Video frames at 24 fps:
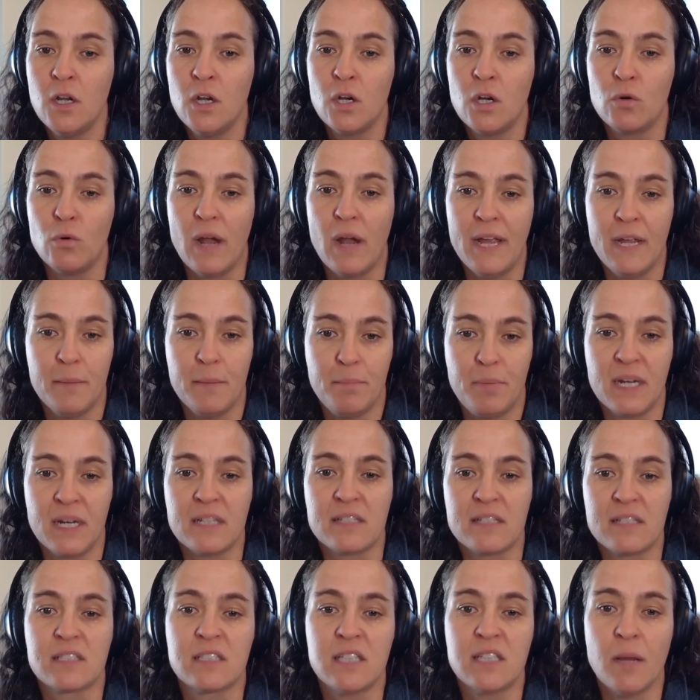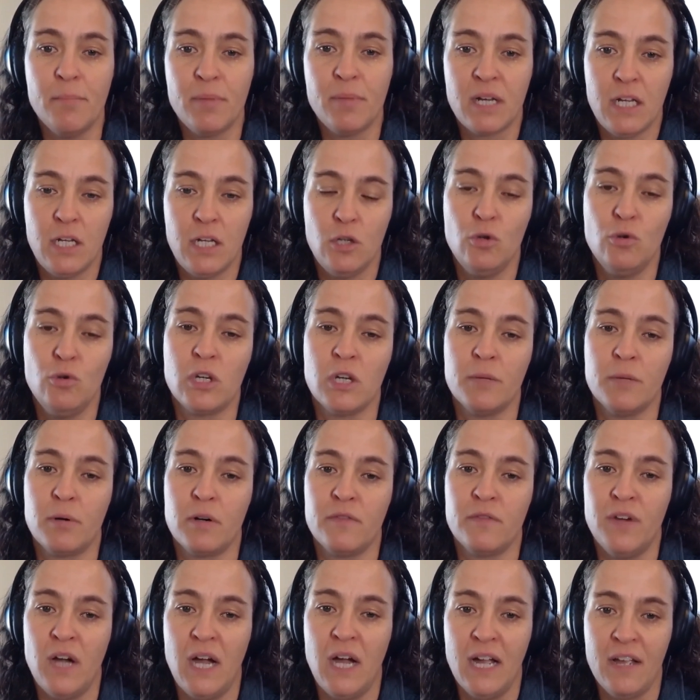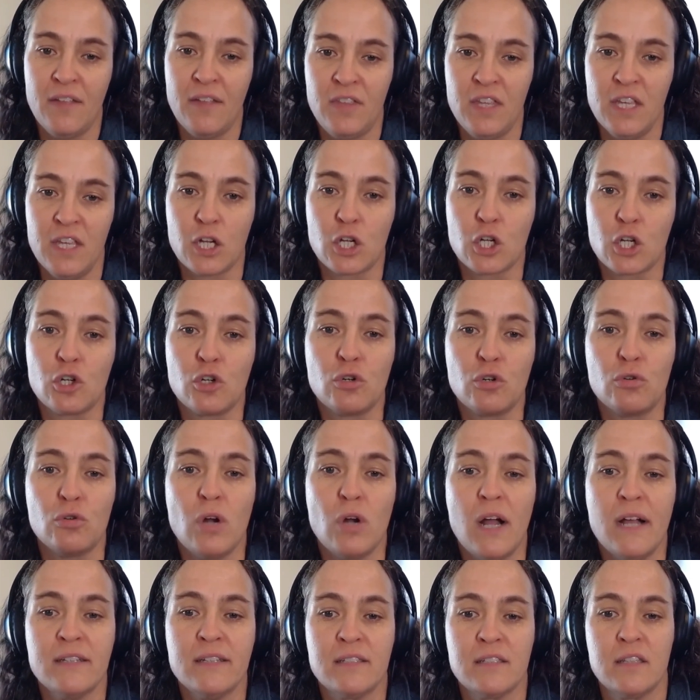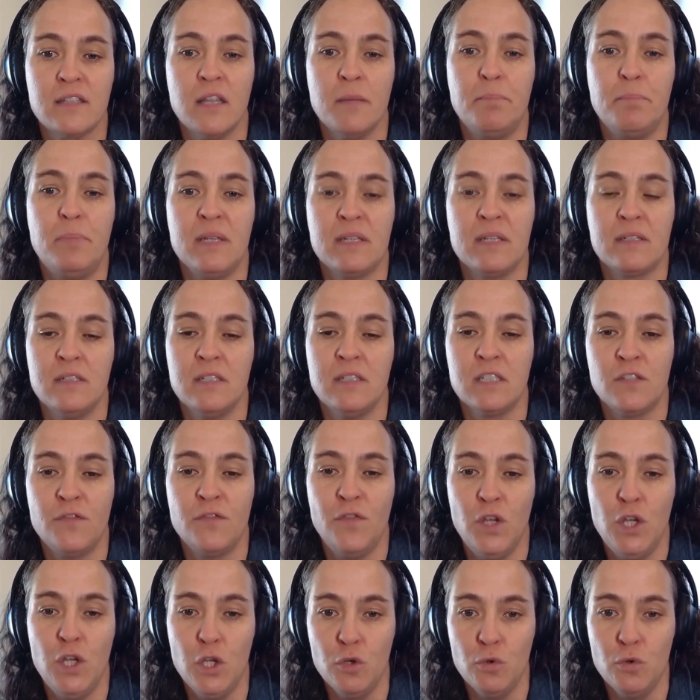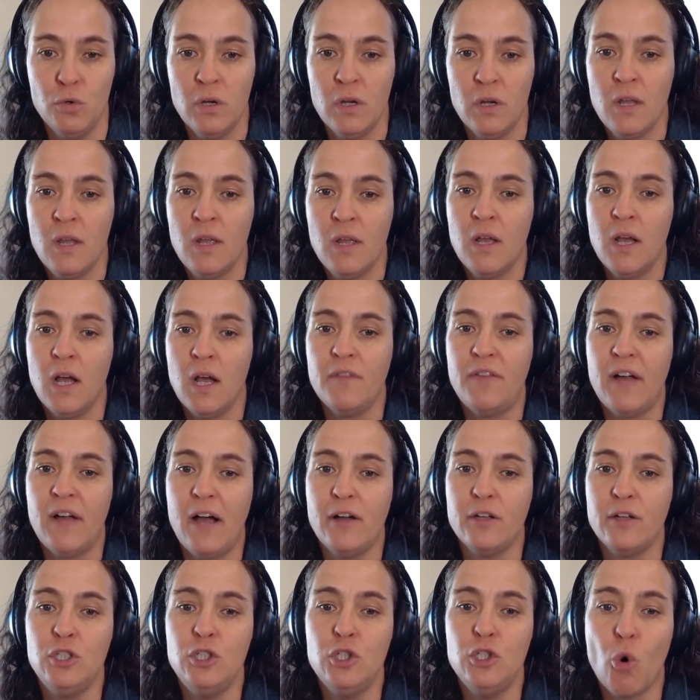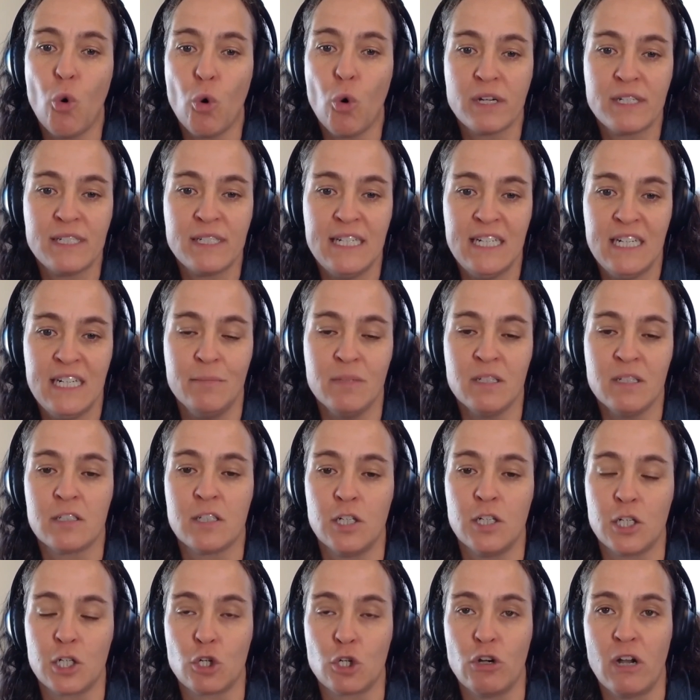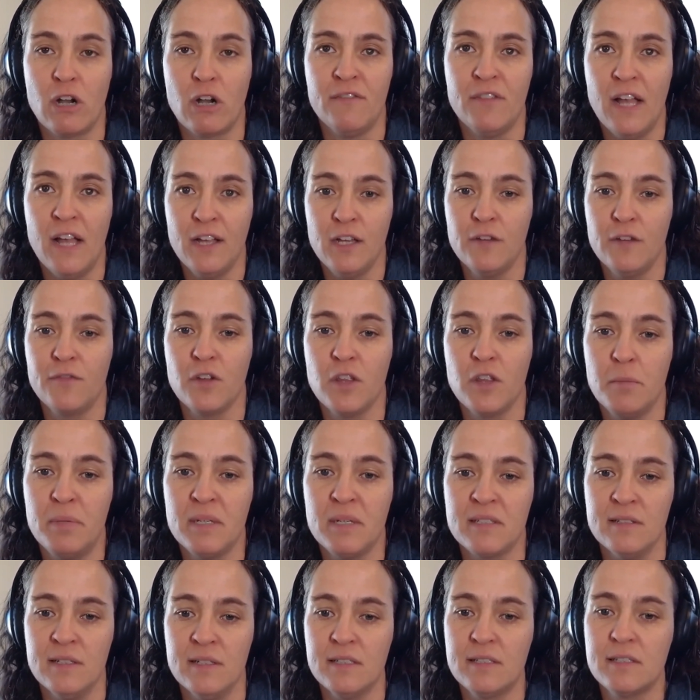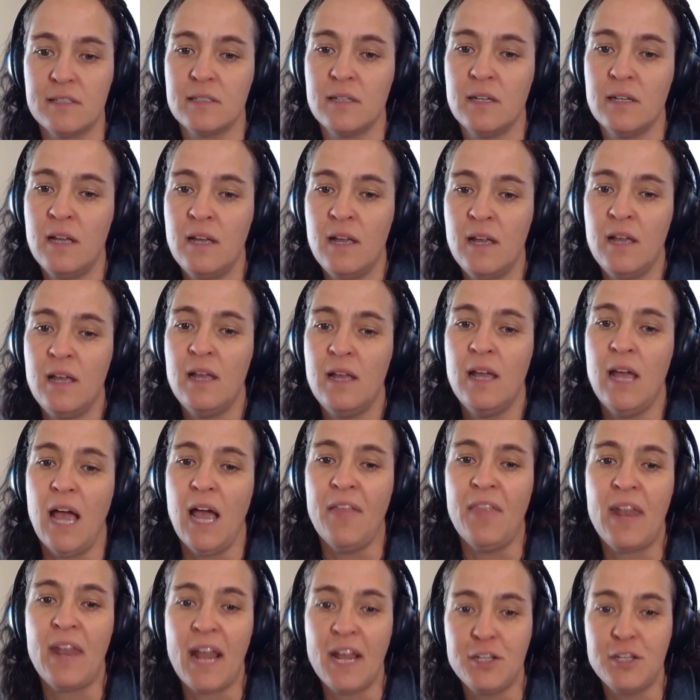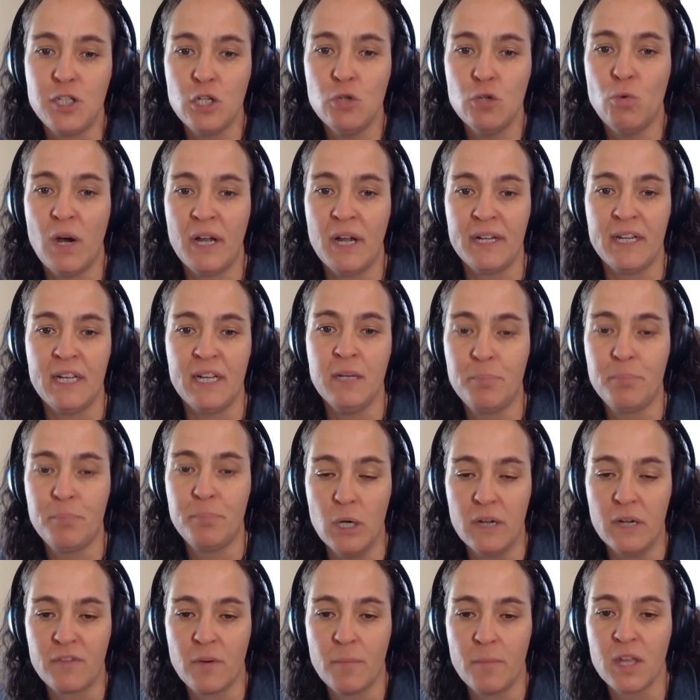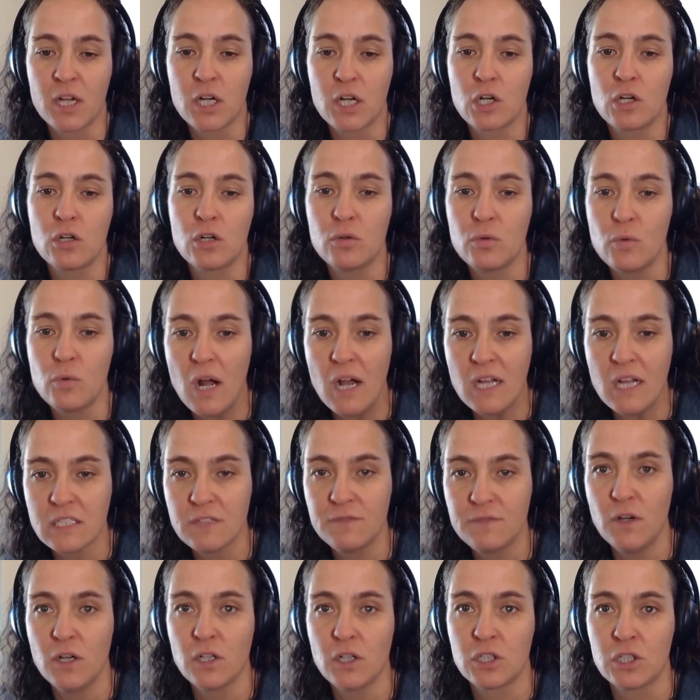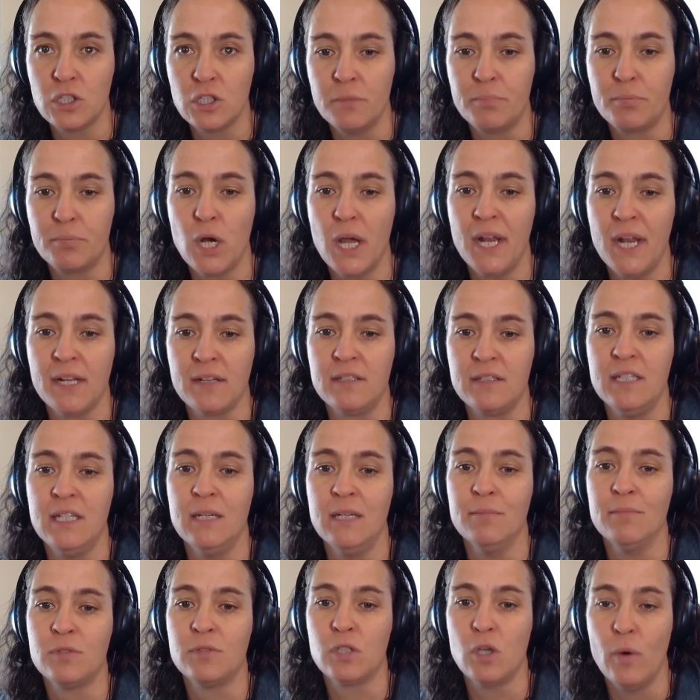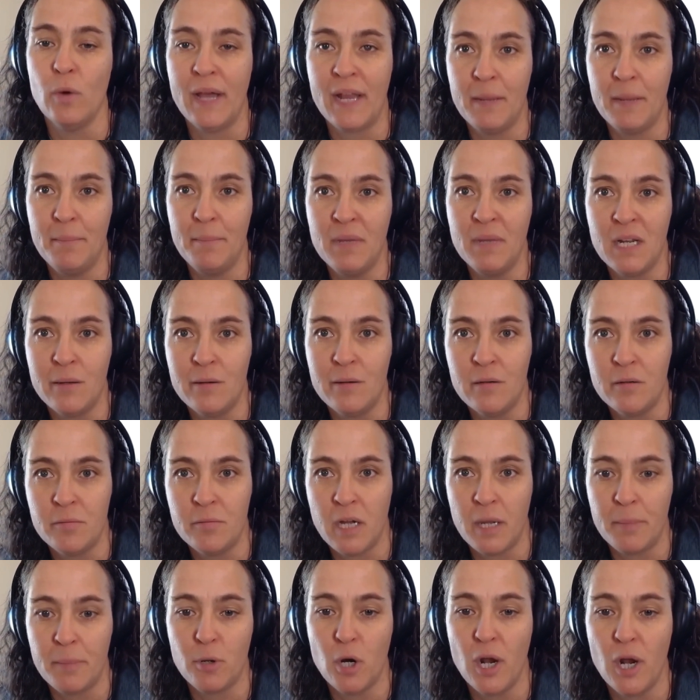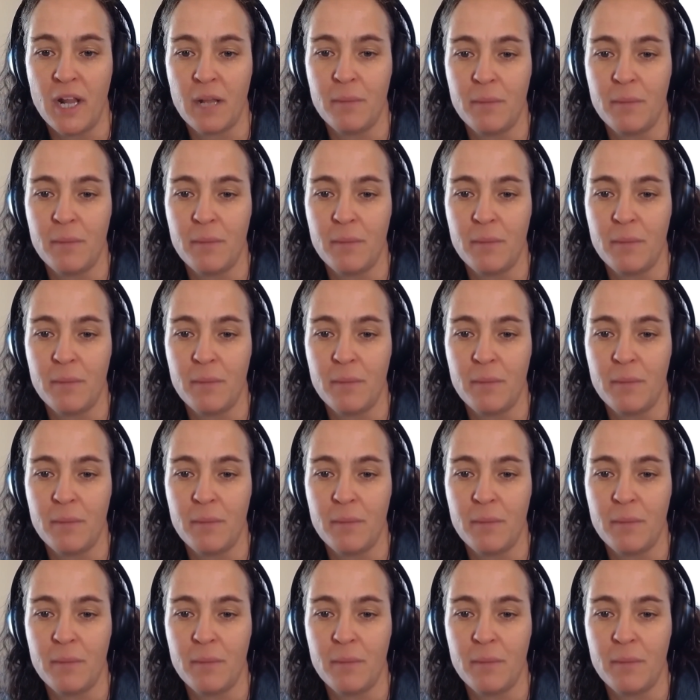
right? But it's somebody who can provide the across the business view of how your team is going to create value for the business. And then I do want input from the cross-functional product team. So at a minimum, a product